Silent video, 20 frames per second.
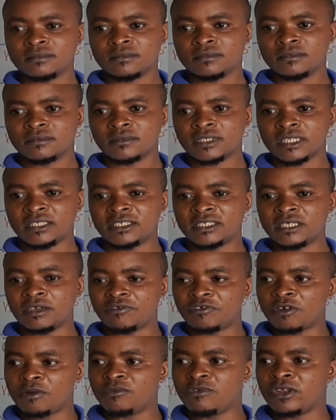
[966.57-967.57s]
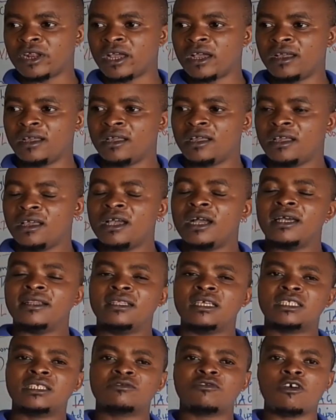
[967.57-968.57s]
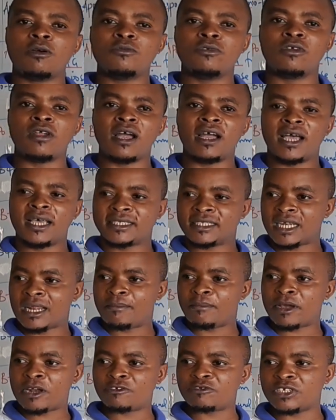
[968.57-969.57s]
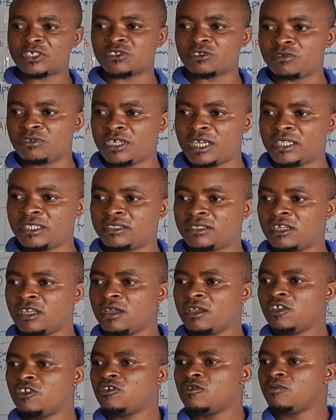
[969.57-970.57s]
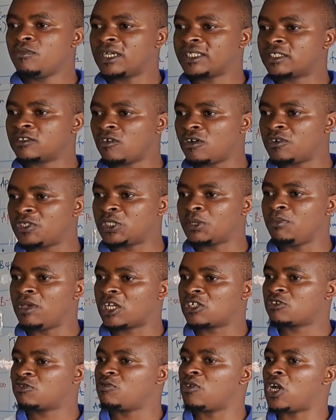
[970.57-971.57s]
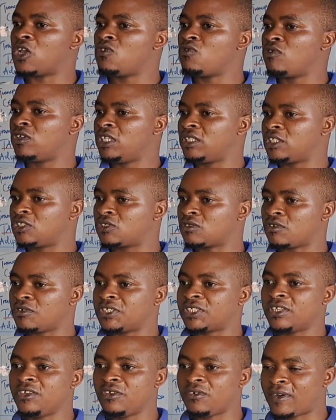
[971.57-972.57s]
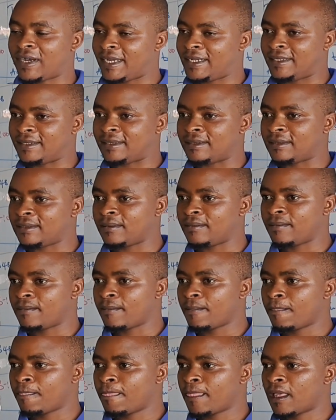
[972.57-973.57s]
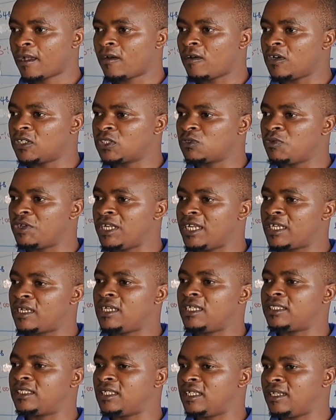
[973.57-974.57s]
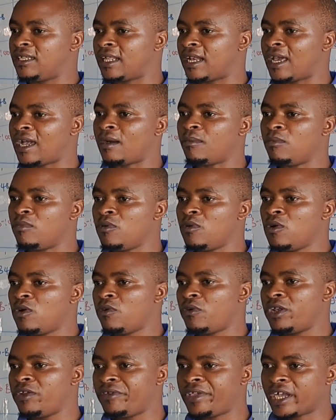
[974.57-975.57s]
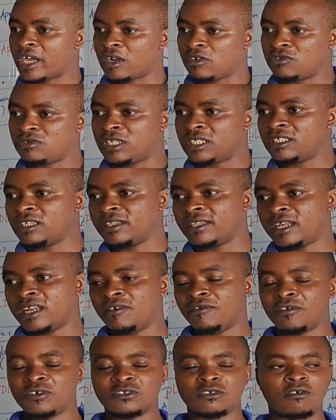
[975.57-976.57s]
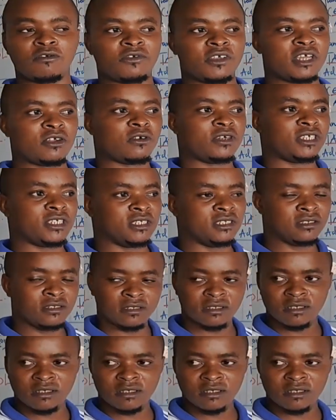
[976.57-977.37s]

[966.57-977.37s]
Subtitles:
That is the formula. And this formula, as a laboratory student, you must always make sure it is always in your hands, because we need it in the lab when we are calculating the levels of LDL.